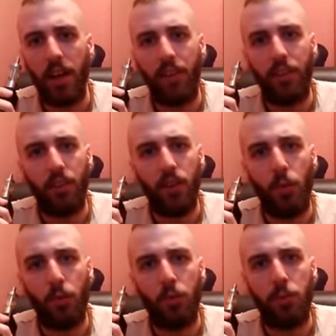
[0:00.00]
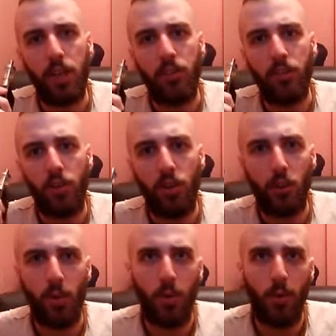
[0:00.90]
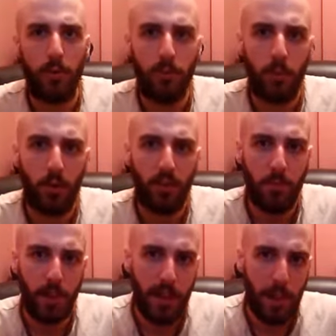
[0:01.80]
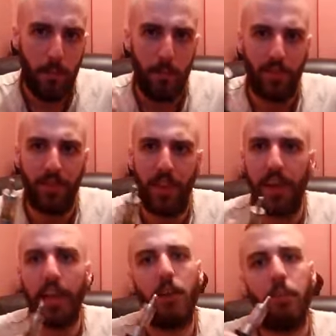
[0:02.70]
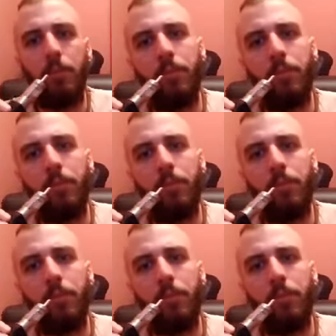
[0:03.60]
and I will speak to you possibly Monday.